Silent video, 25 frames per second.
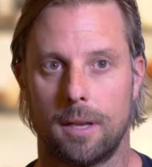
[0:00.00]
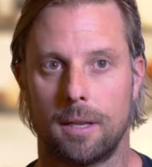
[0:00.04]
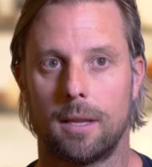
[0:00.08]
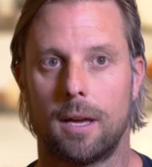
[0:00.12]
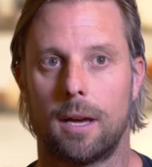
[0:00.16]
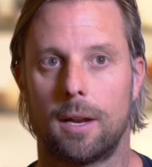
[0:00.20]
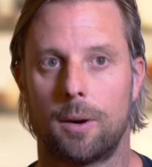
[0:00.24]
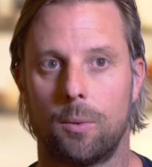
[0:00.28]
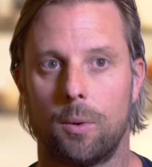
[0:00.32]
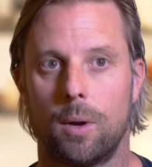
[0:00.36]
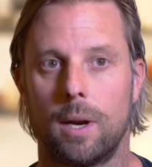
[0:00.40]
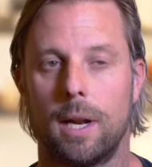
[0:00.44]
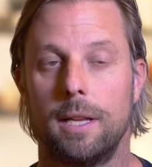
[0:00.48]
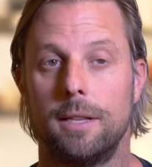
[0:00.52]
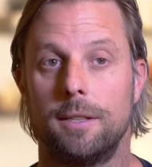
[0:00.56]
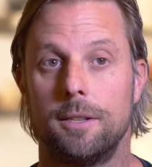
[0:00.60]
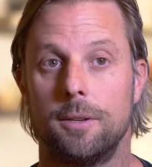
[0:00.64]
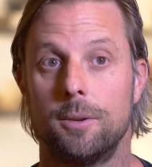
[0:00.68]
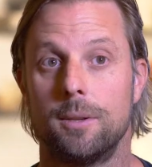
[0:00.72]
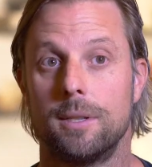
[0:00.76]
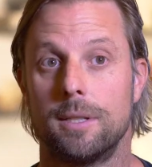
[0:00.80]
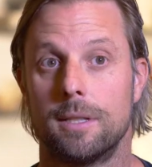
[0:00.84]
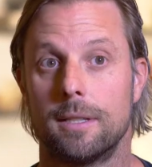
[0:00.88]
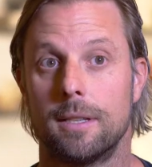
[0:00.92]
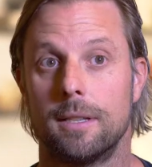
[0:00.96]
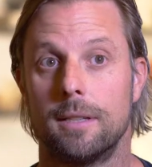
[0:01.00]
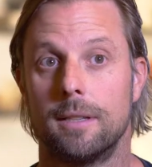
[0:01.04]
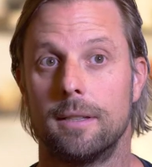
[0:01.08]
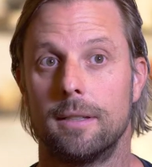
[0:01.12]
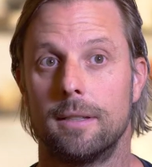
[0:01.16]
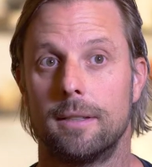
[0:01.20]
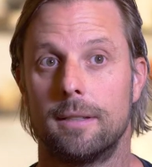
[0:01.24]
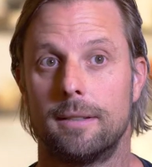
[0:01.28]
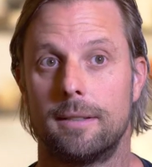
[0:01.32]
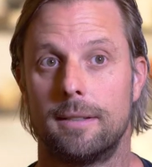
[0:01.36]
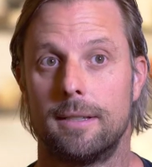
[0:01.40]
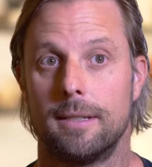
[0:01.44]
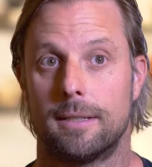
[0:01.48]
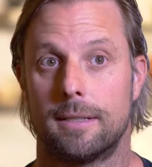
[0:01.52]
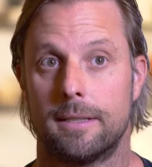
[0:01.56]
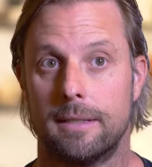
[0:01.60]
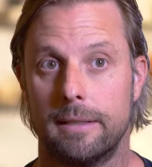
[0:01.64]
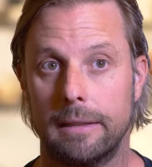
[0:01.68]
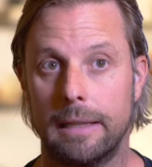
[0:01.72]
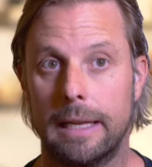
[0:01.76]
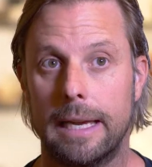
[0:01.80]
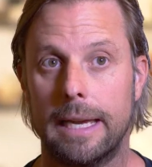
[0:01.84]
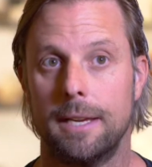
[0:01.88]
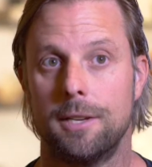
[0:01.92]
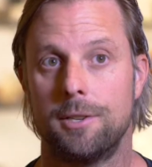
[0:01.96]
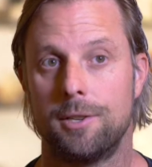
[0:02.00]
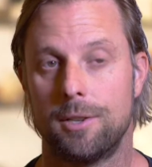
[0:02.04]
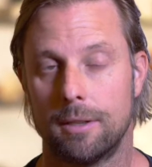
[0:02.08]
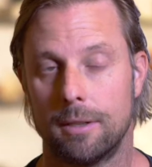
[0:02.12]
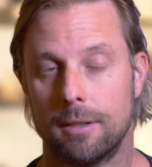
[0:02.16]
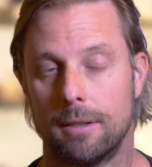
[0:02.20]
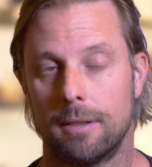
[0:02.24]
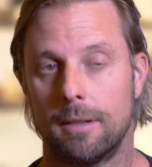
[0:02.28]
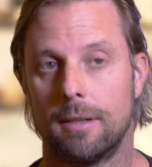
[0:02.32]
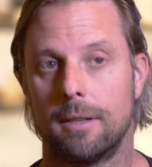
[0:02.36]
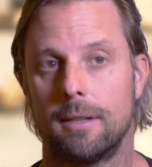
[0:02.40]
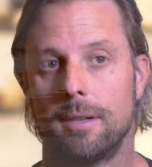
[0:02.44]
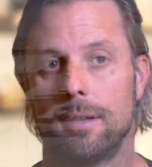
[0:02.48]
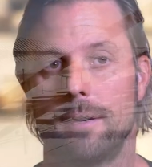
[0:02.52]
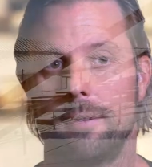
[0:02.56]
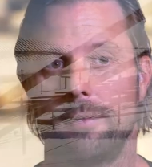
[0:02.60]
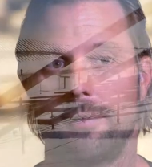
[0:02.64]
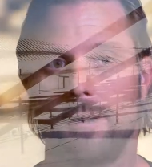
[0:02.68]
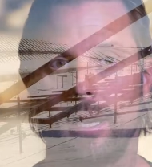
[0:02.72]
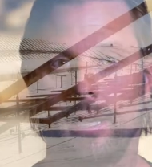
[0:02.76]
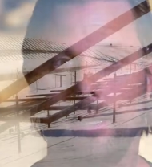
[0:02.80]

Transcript: A lot of what I do is a distillation of